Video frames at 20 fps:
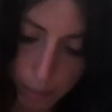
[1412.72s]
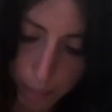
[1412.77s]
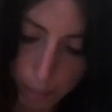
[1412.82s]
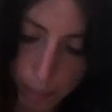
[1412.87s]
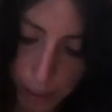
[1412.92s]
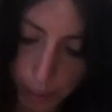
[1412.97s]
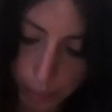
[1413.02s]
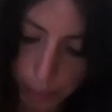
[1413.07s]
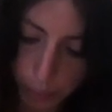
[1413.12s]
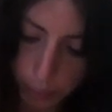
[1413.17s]

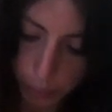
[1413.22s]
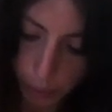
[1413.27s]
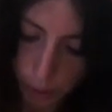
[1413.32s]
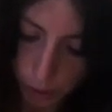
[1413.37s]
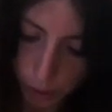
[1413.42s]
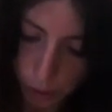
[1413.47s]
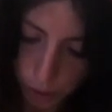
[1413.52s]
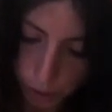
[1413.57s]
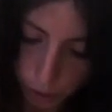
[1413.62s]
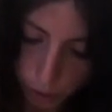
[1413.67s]
Maybe you want
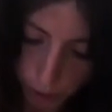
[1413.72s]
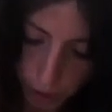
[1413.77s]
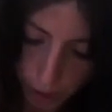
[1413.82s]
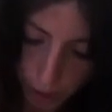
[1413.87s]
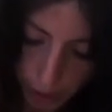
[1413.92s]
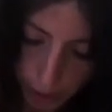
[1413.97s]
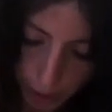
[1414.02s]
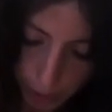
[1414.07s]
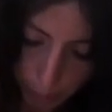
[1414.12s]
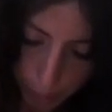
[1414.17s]
to do your
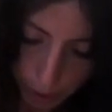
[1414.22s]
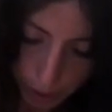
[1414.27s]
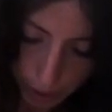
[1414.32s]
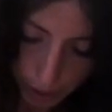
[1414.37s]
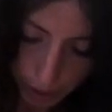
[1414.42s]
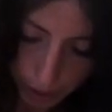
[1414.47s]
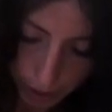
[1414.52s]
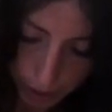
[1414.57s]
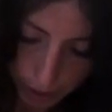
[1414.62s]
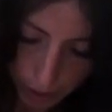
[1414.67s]

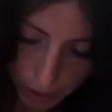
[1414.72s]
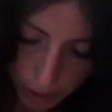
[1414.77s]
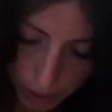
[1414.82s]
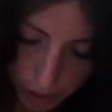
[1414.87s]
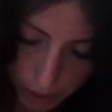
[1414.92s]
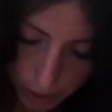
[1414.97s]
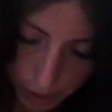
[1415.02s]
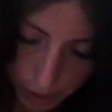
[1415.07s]
eyebrows